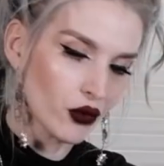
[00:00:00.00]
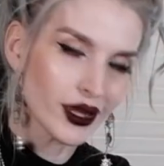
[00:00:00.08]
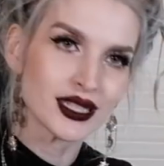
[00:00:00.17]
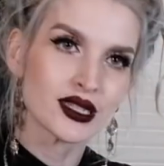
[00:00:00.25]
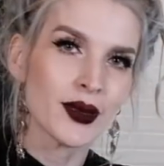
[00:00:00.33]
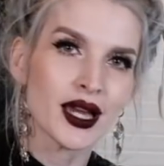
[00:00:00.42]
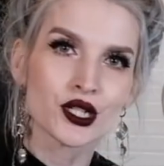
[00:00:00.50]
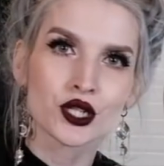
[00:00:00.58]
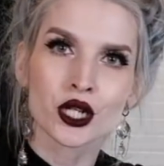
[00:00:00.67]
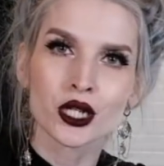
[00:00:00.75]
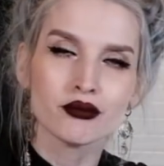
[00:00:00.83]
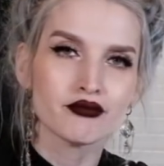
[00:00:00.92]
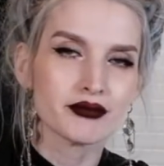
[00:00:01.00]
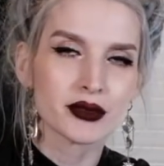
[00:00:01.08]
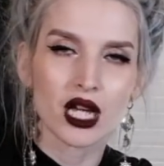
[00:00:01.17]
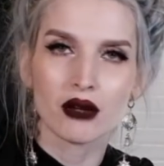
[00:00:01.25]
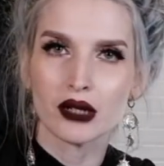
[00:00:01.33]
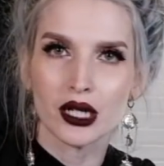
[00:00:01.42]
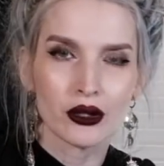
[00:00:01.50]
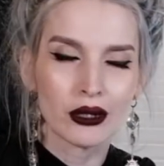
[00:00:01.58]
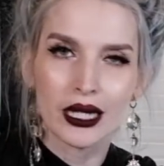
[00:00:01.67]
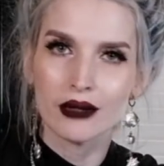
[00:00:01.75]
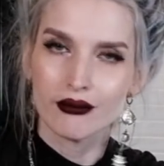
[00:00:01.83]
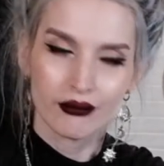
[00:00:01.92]
like to measure, don't do
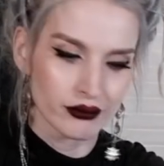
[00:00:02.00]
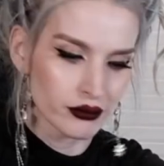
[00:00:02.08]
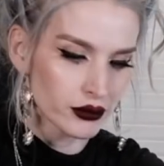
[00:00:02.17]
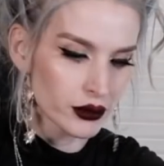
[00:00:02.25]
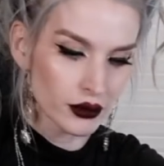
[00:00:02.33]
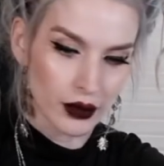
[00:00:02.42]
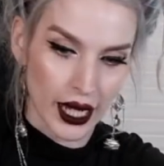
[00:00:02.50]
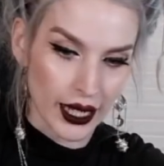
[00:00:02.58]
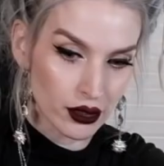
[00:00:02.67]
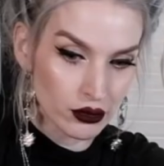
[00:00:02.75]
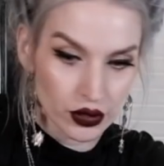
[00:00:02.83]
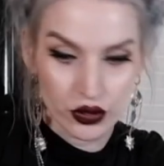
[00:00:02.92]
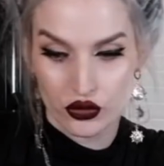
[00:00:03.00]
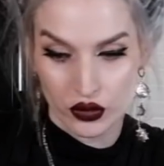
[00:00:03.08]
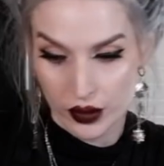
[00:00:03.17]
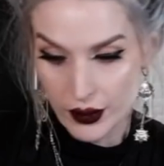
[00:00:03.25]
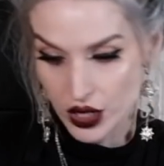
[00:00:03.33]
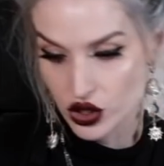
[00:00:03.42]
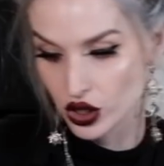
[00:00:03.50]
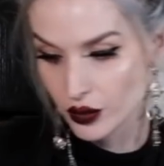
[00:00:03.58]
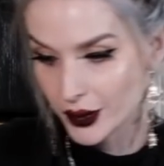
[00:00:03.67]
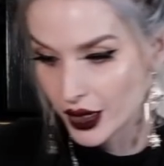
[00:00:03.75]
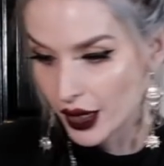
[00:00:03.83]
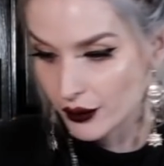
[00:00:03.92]
it. I don't usually measure,
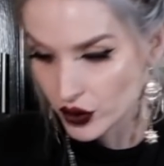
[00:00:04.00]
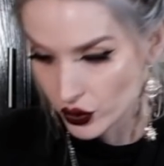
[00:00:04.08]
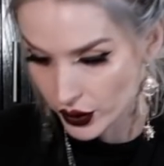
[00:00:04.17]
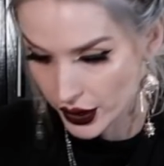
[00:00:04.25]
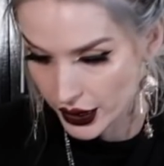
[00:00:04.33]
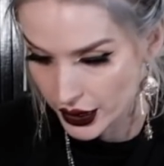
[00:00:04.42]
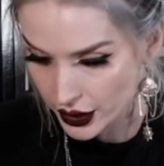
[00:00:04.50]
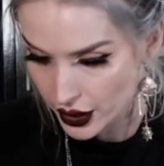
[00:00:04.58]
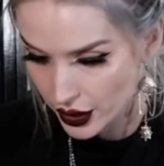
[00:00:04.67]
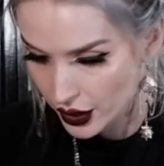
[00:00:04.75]
but I'm doing it here.